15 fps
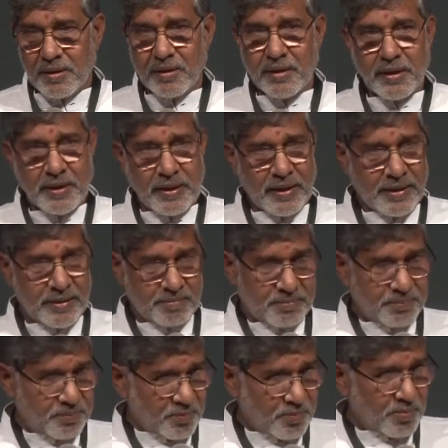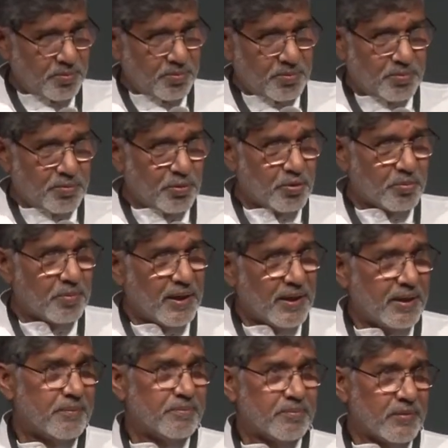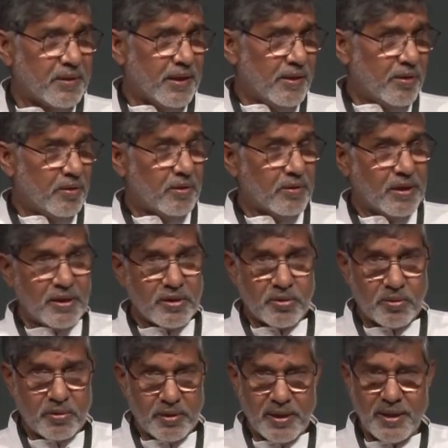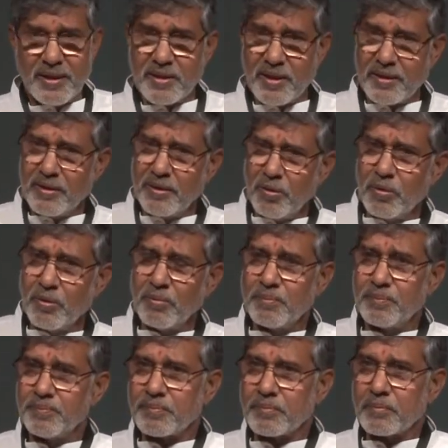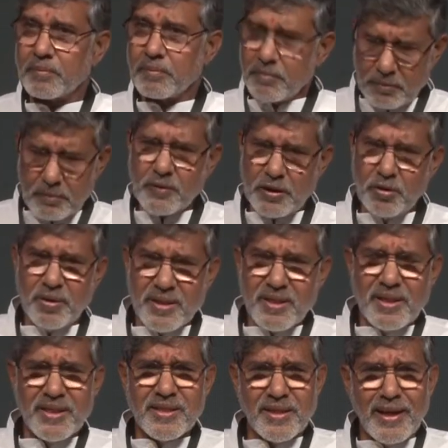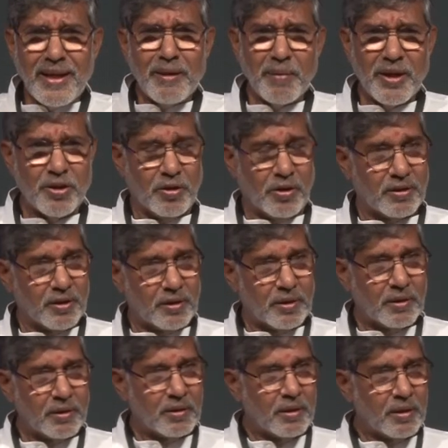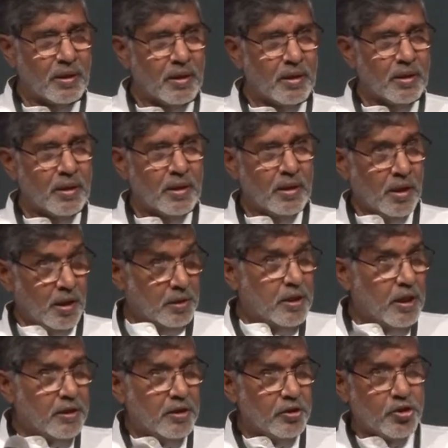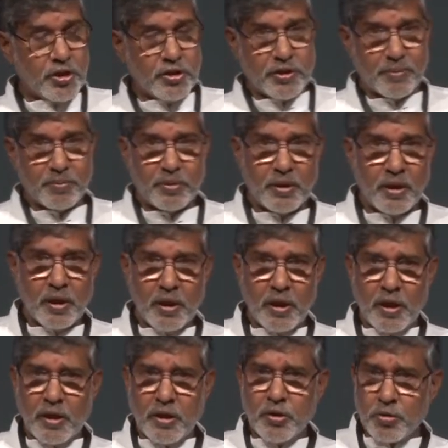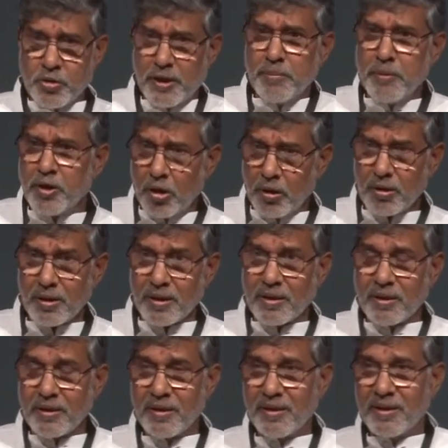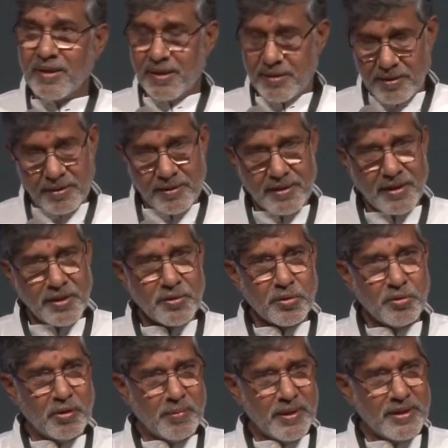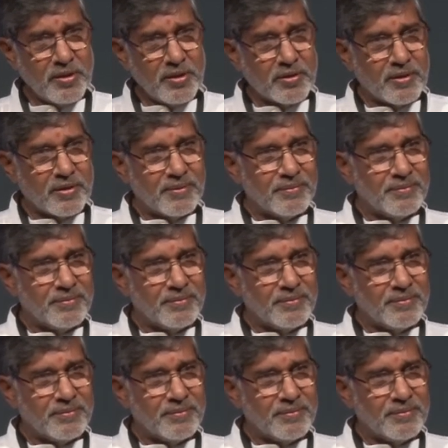Then I put my hand on her shoulder and said, no, you are still a child, my daughter. Then she jumped. You said me daughter. I said, yes, you are my daughter.